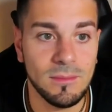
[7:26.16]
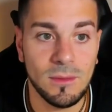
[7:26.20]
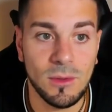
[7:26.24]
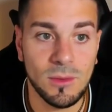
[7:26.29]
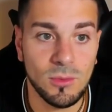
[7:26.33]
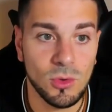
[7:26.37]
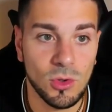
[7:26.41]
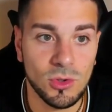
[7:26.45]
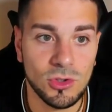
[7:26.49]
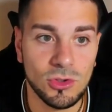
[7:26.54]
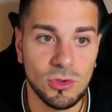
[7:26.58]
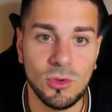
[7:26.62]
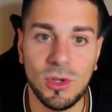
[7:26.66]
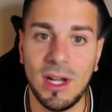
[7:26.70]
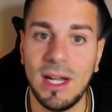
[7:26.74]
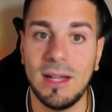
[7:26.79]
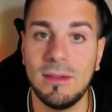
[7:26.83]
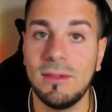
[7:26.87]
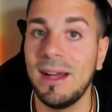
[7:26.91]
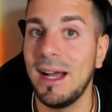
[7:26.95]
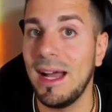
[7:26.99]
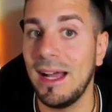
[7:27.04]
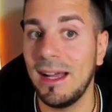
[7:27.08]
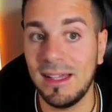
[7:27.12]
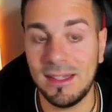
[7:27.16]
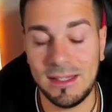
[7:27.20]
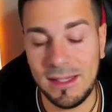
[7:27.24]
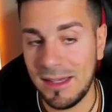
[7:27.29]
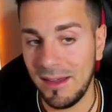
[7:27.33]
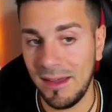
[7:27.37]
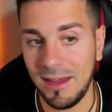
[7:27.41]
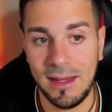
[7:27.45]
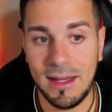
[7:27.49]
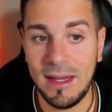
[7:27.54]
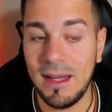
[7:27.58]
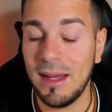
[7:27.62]
Rook to f8.
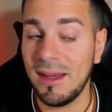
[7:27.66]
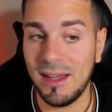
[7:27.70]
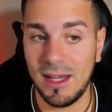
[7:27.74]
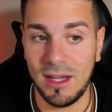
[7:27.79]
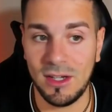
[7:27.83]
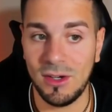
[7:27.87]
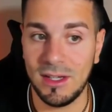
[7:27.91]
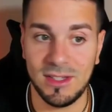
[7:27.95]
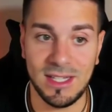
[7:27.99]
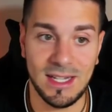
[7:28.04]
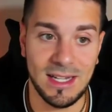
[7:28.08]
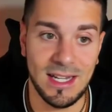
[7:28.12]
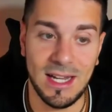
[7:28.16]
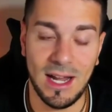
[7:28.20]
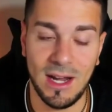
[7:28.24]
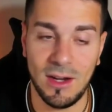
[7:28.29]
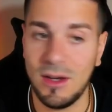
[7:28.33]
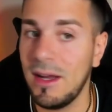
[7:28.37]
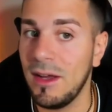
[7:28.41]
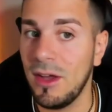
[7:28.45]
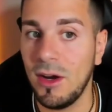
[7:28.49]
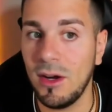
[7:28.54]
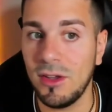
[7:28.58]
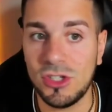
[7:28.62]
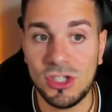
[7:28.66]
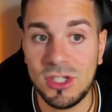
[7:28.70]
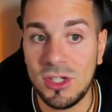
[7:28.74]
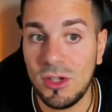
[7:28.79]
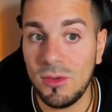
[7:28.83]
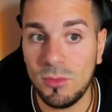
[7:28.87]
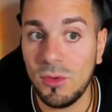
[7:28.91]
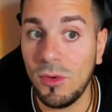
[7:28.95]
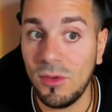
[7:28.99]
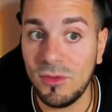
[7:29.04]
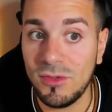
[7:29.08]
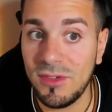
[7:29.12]
There are not any other logical
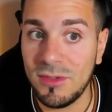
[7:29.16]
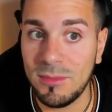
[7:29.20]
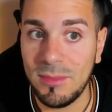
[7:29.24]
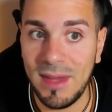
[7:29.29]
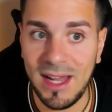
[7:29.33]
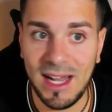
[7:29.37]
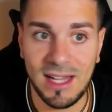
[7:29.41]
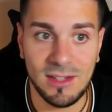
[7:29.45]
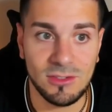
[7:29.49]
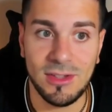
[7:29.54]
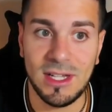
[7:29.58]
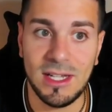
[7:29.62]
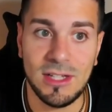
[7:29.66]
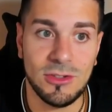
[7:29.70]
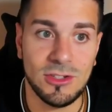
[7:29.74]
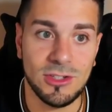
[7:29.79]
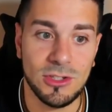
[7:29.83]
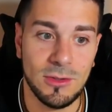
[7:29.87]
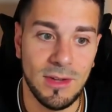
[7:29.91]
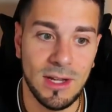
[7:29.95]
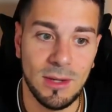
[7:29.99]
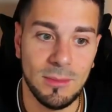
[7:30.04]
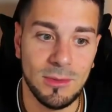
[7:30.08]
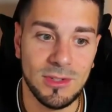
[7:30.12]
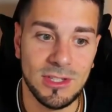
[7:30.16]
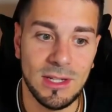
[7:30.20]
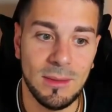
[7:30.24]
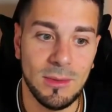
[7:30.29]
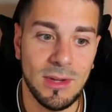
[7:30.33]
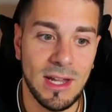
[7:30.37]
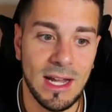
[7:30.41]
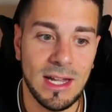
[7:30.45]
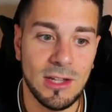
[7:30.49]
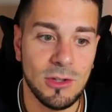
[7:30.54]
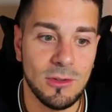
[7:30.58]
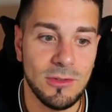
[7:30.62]
moves. Black tries to develop some
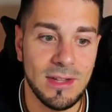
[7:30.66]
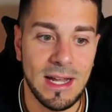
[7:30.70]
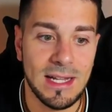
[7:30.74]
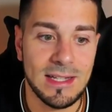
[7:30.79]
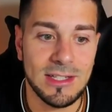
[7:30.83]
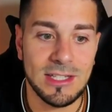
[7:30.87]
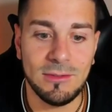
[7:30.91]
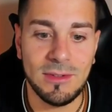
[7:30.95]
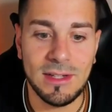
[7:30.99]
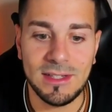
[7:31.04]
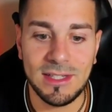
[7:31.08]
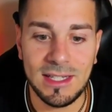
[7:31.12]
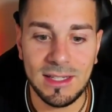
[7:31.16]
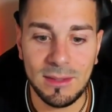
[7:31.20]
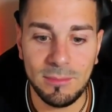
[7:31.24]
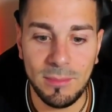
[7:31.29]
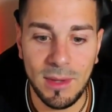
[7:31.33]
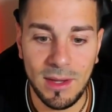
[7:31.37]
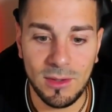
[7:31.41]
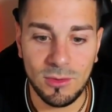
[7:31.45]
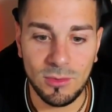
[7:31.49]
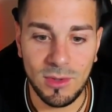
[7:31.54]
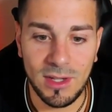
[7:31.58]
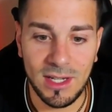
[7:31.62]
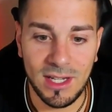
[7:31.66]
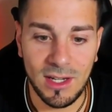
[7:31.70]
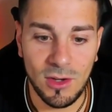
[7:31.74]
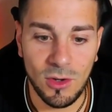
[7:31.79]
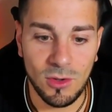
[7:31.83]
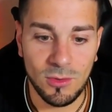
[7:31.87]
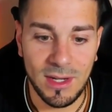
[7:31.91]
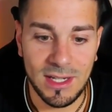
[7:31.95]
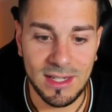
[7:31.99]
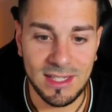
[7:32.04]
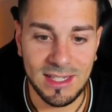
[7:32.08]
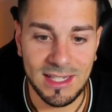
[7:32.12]
kind of activity, but we can
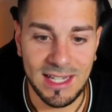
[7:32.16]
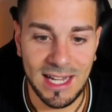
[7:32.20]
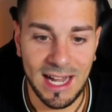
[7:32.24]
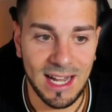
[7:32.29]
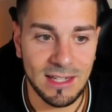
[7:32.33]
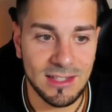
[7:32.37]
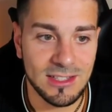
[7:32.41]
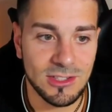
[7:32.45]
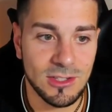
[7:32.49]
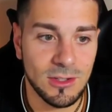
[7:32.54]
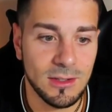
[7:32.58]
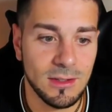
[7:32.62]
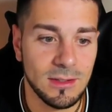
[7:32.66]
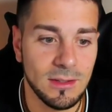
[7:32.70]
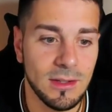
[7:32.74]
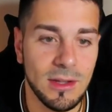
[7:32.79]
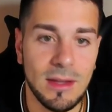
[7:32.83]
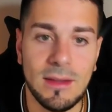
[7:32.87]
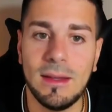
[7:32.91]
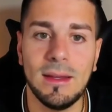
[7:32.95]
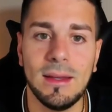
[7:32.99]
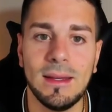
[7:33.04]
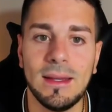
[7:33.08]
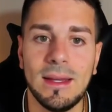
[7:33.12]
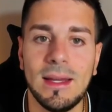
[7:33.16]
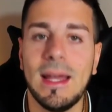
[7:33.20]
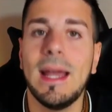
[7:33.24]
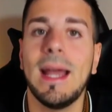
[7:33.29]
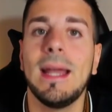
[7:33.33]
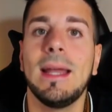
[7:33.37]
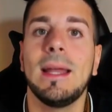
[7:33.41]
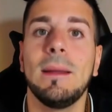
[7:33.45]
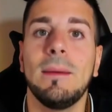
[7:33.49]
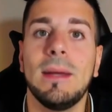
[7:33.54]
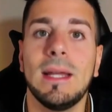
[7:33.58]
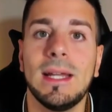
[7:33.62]
already castle.
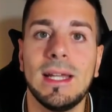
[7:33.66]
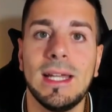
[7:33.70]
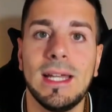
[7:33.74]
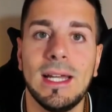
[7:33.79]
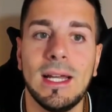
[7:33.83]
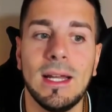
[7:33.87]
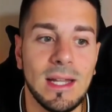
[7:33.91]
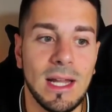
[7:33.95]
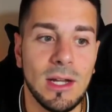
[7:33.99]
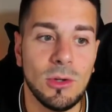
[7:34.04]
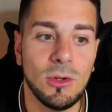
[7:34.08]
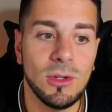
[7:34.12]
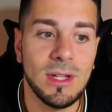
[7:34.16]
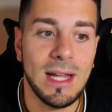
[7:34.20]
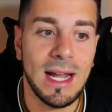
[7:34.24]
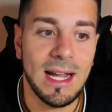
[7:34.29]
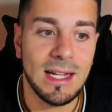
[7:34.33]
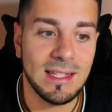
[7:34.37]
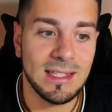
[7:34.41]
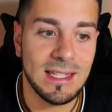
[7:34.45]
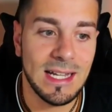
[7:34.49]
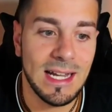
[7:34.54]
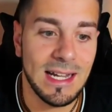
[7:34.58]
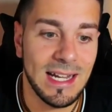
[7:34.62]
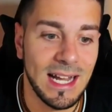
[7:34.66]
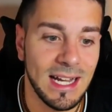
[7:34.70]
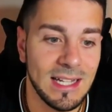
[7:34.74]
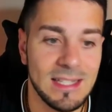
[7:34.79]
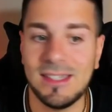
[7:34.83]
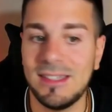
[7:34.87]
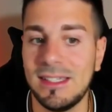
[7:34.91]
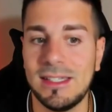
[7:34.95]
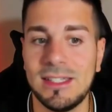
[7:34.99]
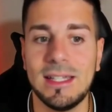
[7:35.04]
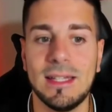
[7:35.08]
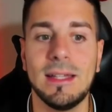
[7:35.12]
And even here, I could end the
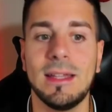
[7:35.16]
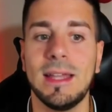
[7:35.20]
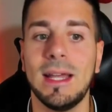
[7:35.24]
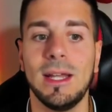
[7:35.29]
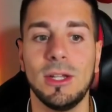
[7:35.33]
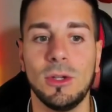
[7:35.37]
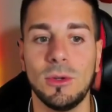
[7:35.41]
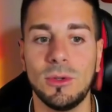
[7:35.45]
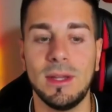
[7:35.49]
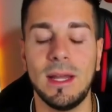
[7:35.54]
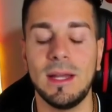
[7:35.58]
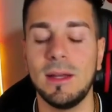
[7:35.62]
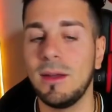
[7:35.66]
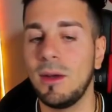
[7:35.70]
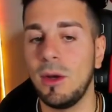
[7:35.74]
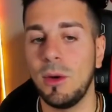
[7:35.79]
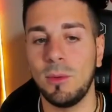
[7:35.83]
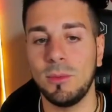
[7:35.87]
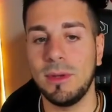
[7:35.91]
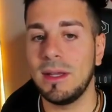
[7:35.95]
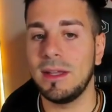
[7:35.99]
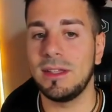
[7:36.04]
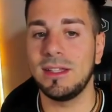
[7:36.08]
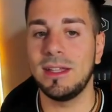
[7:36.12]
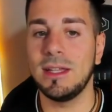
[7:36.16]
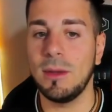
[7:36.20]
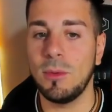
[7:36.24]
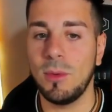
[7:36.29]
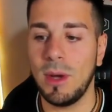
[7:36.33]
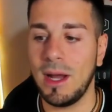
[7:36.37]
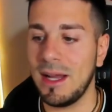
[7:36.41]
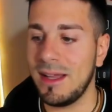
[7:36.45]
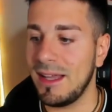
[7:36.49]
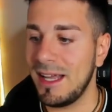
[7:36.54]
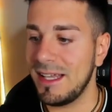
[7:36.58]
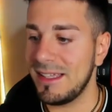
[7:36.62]
analysis and tell you that obviously
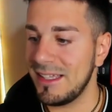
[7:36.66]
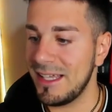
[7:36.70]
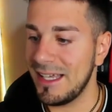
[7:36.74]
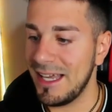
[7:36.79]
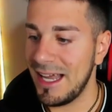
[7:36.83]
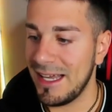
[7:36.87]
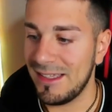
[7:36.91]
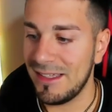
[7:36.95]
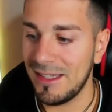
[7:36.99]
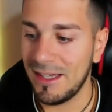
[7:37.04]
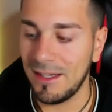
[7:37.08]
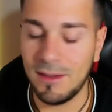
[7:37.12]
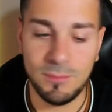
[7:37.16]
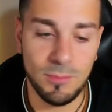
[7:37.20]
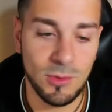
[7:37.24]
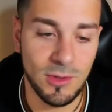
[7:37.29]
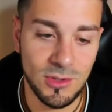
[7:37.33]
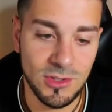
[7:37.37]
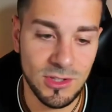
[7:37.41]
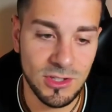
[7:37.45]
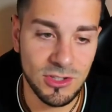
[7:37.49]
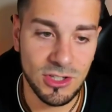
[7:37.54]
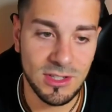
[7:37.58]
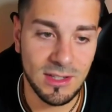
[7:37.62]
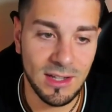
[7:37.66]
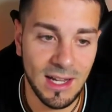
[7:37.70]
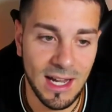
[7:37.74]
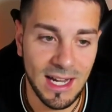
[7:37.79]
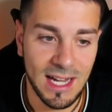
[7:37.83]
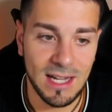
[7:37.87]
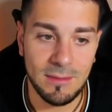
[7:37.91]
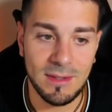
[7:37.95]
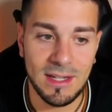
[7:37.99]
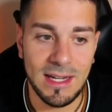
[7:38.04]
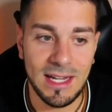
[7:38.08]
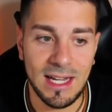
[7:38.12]
white has an excellent position. I
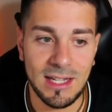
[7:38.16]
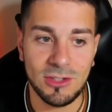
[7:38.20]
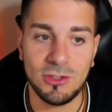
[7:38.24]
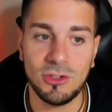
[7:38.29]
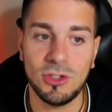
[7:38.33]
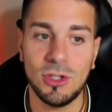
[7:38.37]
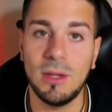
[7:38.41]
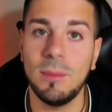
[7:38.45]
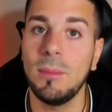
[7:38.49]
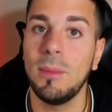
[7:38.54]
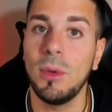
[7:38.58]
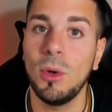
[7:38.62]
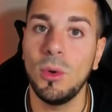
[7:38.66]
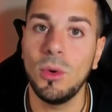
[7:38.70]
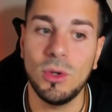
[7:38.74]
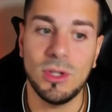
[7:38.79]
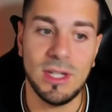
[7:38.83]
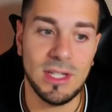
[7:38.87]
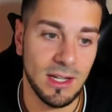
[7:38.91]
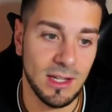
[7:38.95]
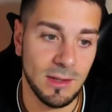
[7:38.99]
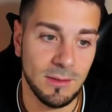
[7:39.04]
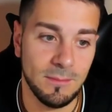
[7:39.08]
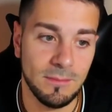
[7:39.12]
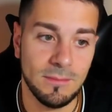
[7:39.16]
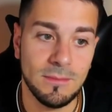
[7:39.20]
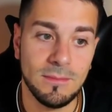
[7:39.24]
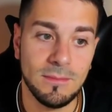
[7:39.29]
have an extra pawn here.